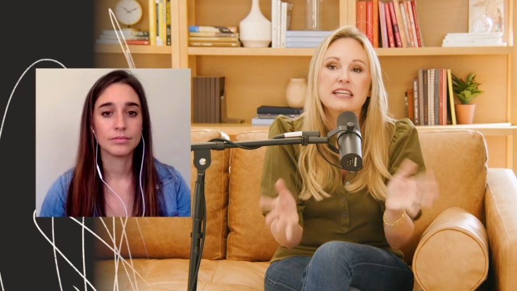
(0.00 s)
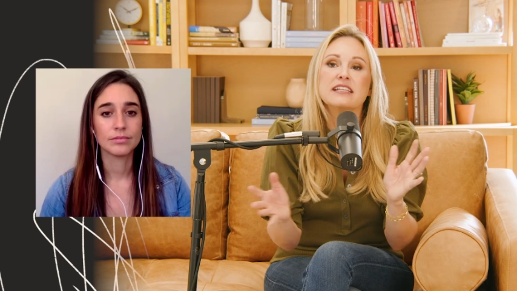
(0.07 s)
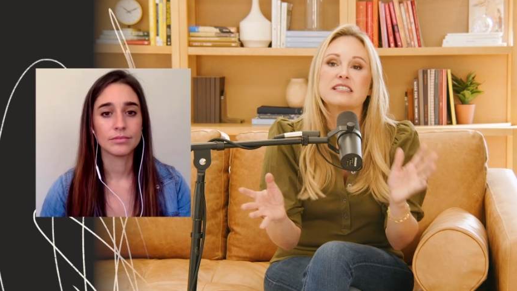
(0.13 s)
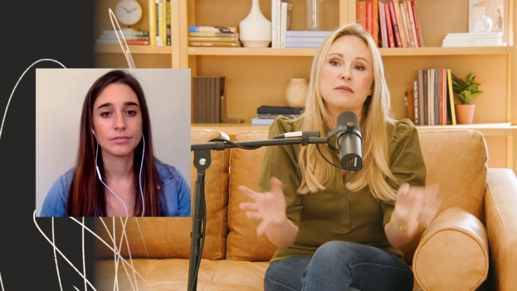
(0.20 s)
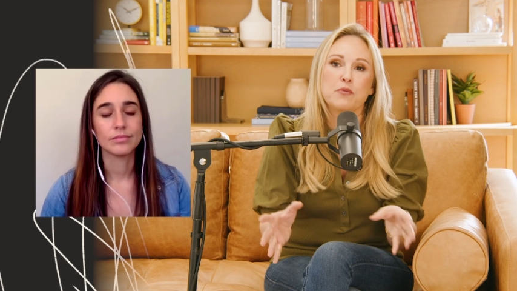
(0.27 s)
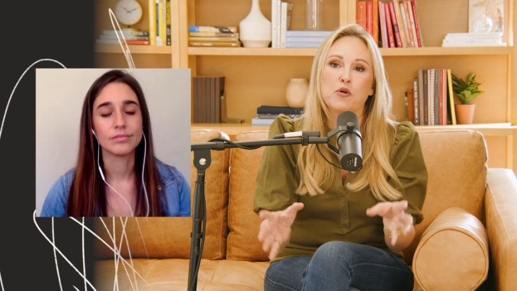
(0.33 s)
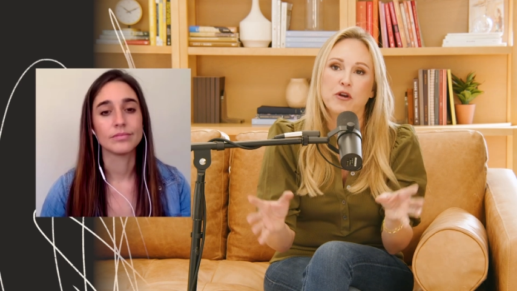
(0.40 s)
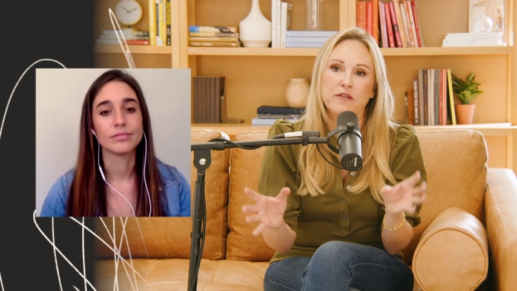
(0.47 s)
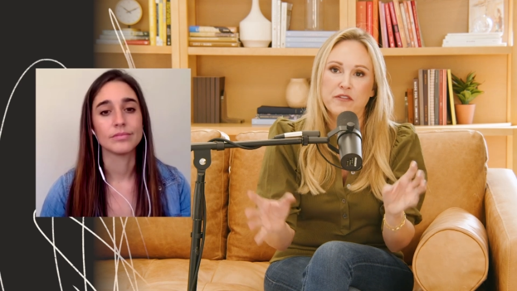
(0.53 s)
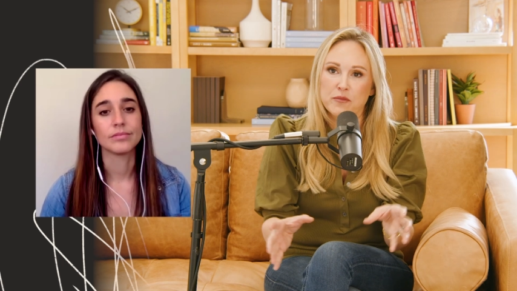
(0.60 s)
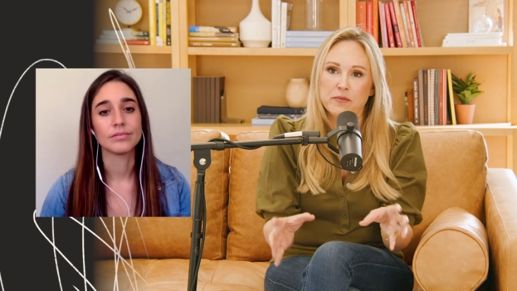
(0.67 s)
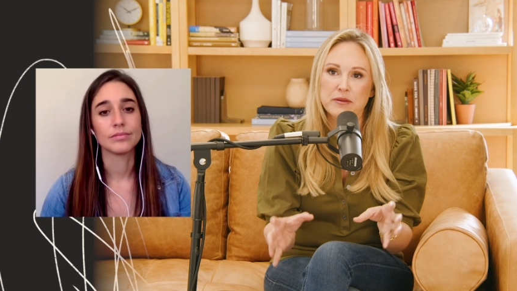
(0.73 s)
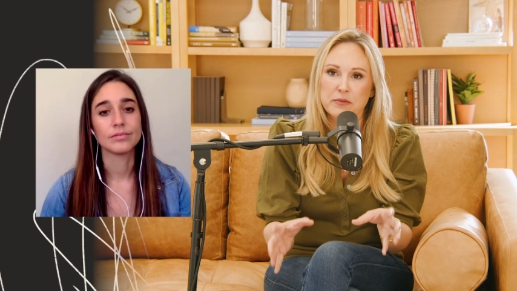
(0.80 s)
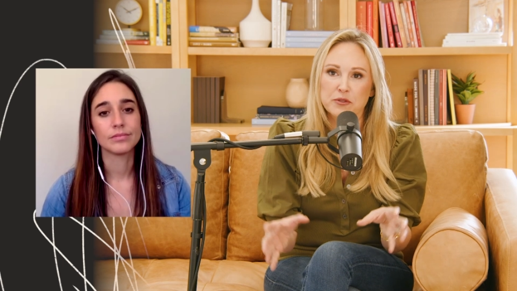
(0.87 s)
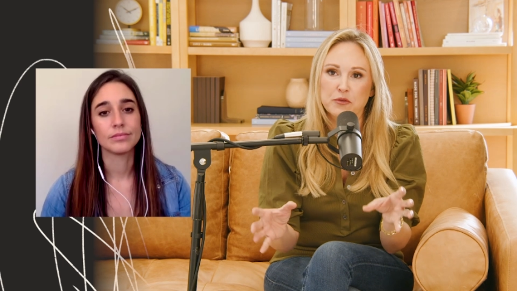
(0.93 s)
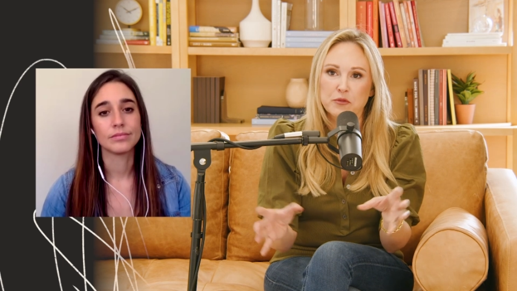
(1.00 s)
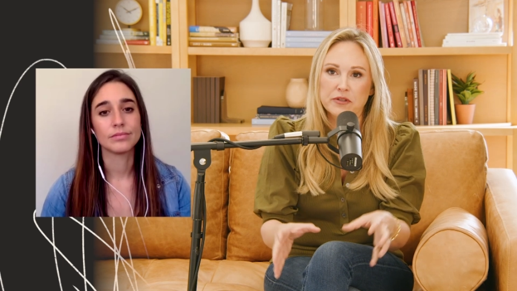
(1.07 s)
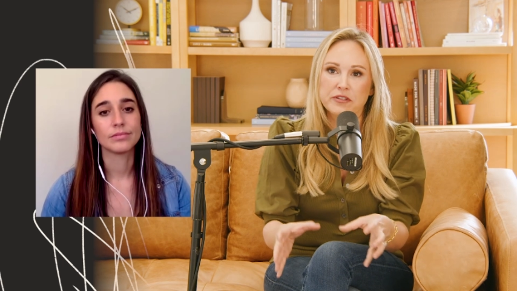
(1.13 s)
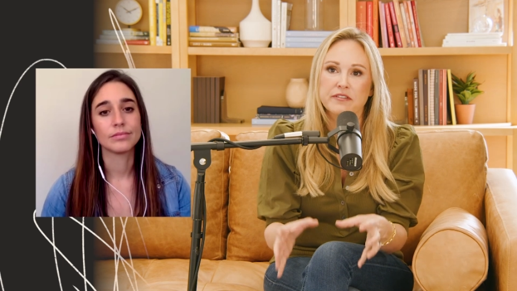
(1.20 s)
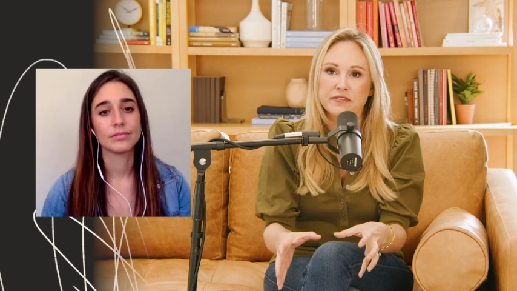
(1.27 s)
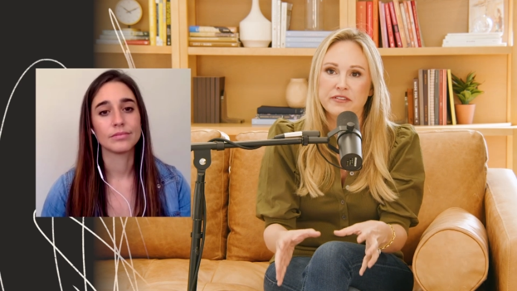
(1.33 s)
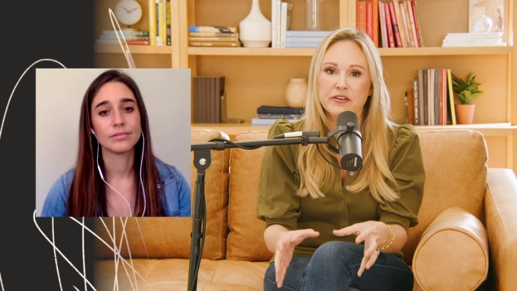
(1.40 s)
Speaker 1: think it's important for people
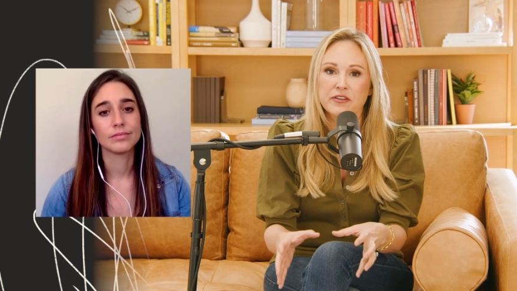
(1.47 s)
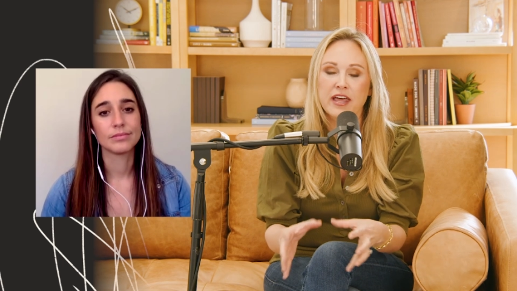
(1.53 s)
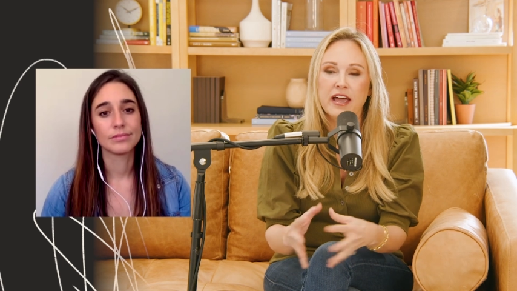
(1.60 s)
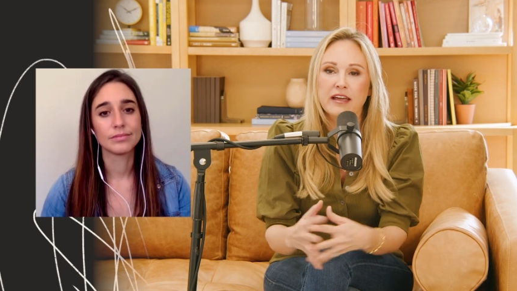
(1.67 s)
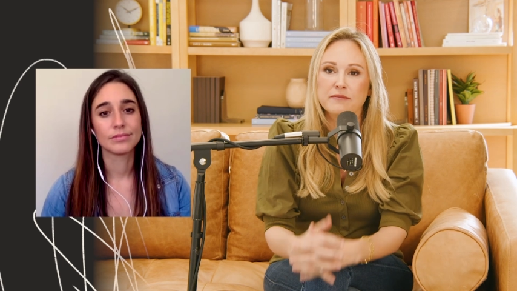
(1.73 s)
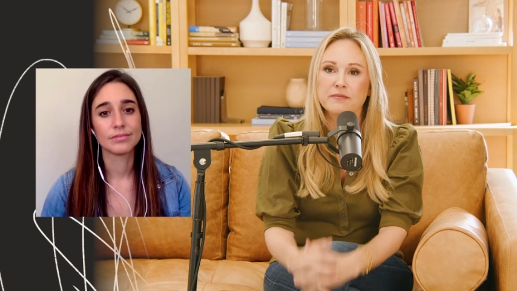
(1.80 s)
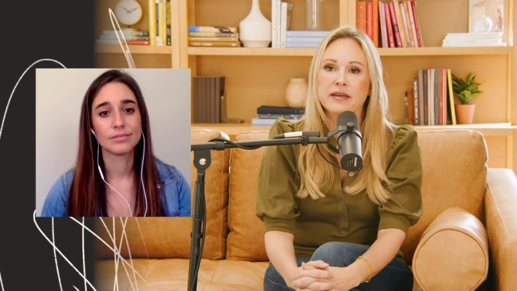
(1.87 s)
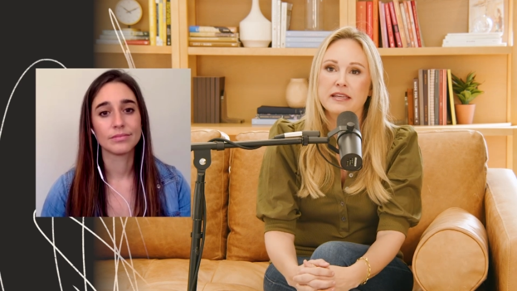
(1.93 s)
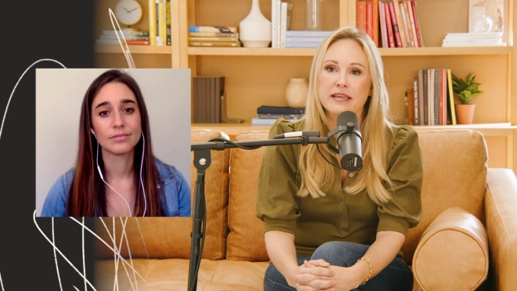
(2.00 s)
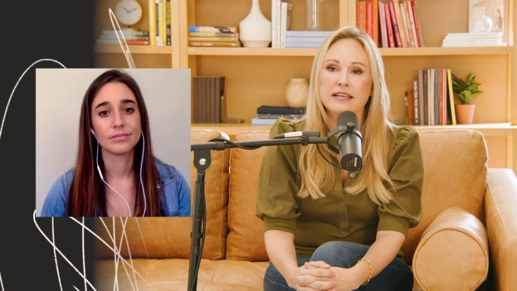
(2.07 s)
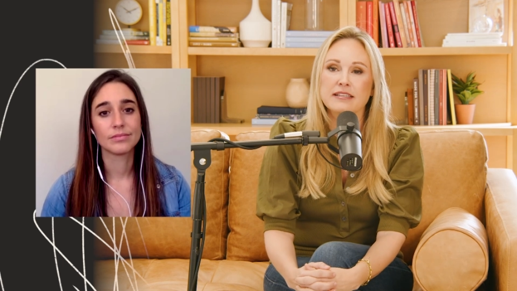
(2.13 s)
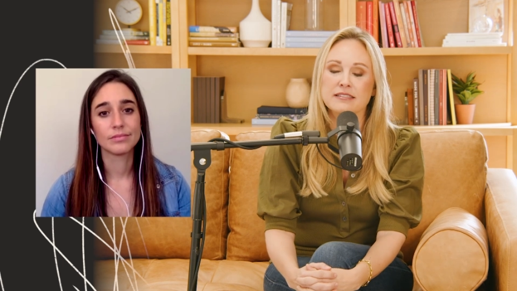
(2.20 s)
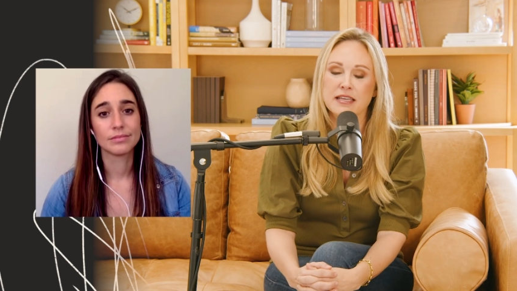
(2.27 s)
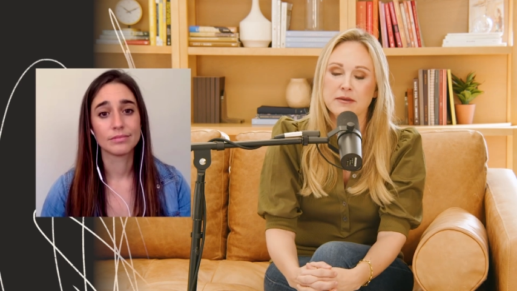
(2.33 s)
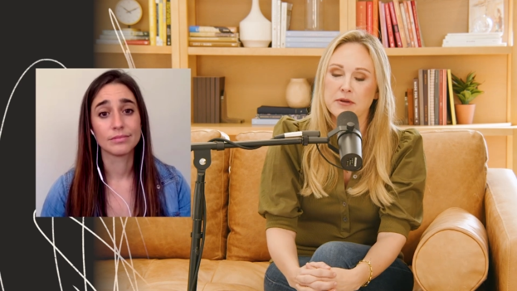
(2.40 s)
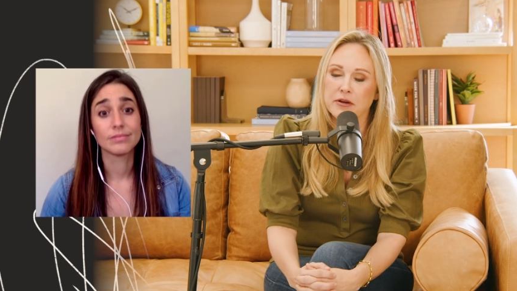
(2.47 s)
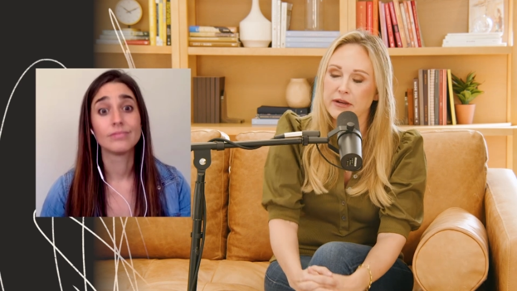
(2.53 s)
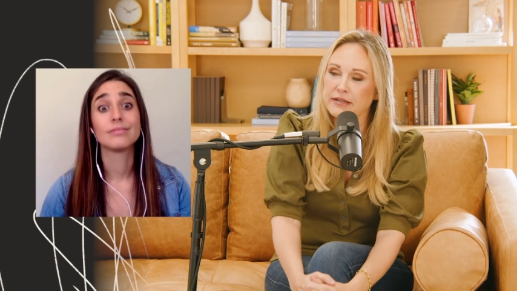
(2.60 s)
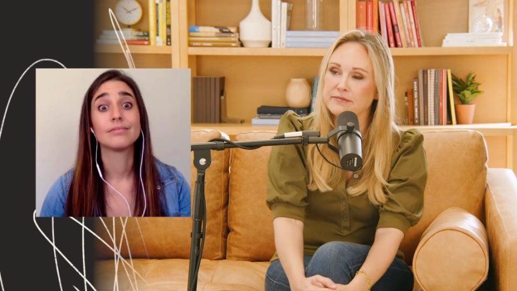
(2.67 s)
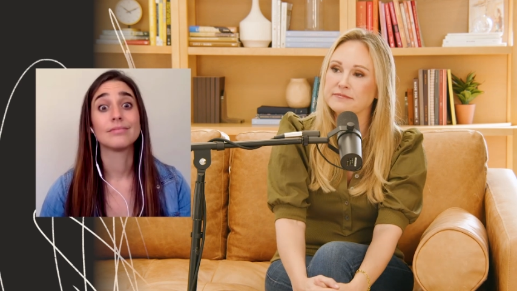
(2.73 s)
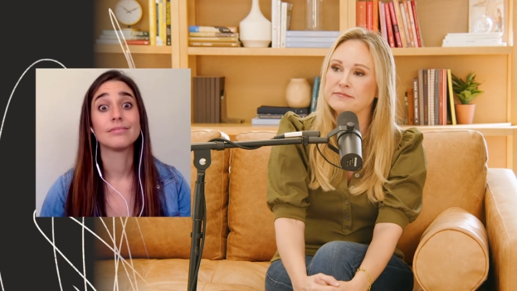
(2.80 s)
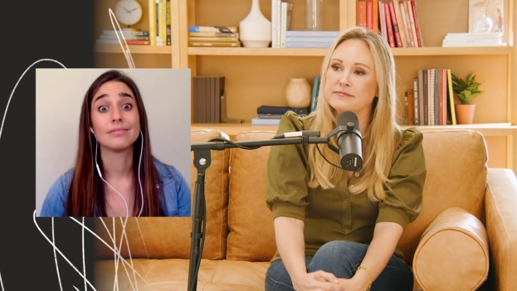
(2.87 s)
to really feel that. But yes, keep going.